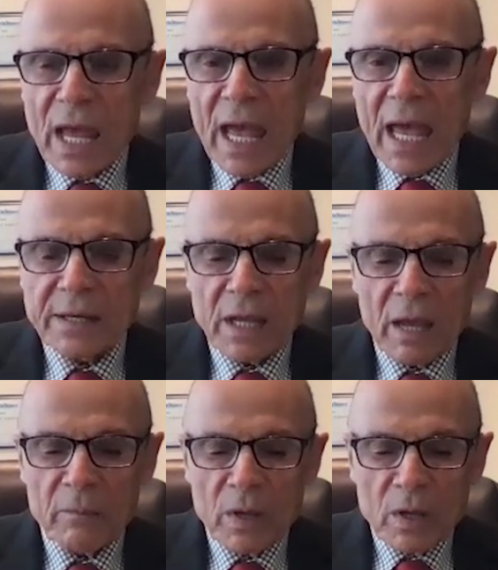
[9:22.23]
And,
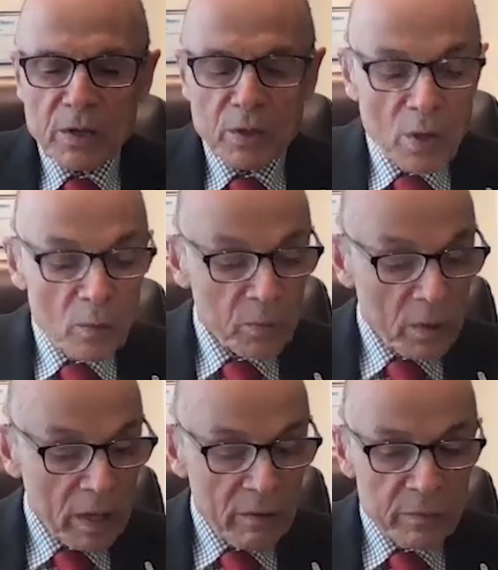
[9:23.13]
uh, you know,
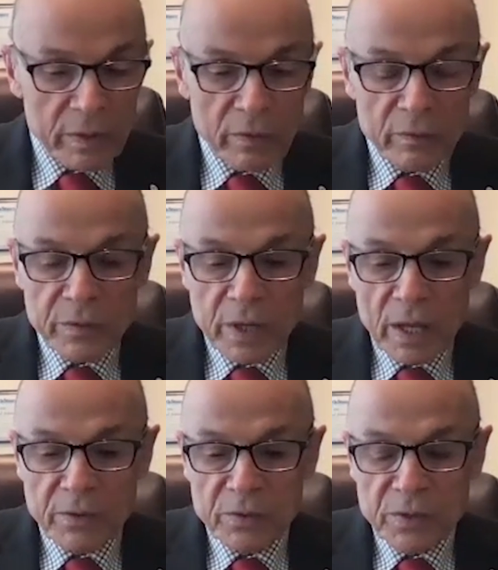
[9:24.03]
uh,
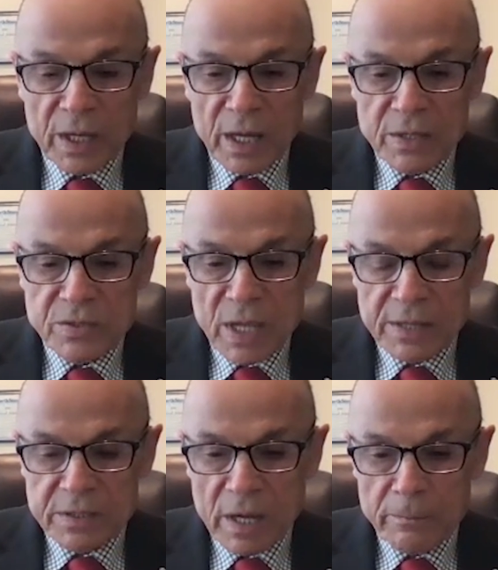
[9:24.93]
the other thing is
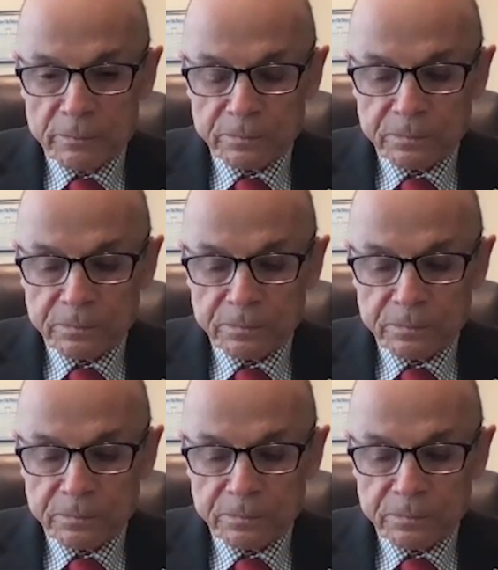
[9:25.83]
that uh,